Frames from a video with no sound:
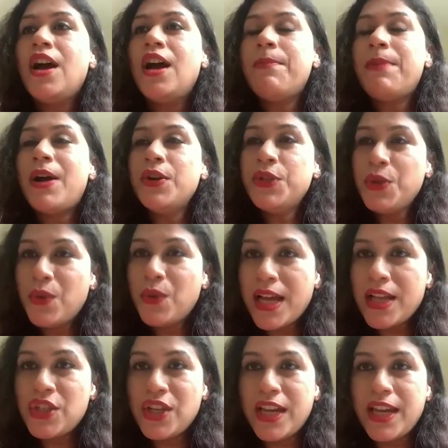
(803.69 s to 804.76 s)
about
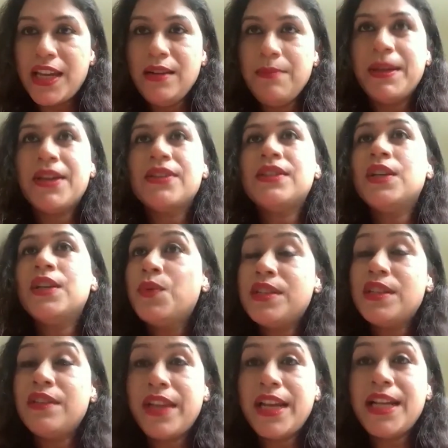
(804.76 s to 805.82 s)
Yonachain, because it
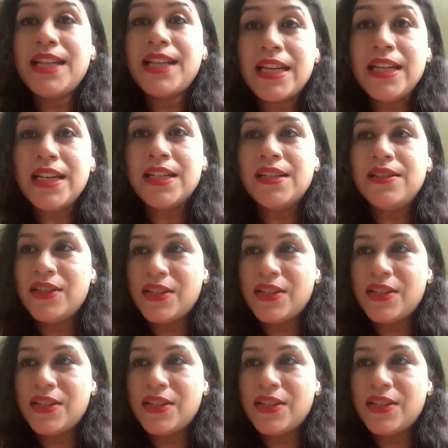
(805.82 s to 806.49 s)
was a very technical